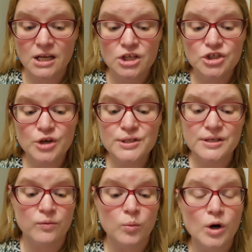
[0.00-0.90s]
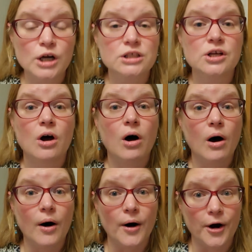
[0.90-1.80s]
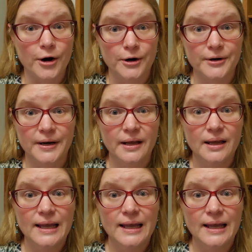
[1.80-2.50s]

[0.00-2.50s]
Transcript: Joseph worked hard.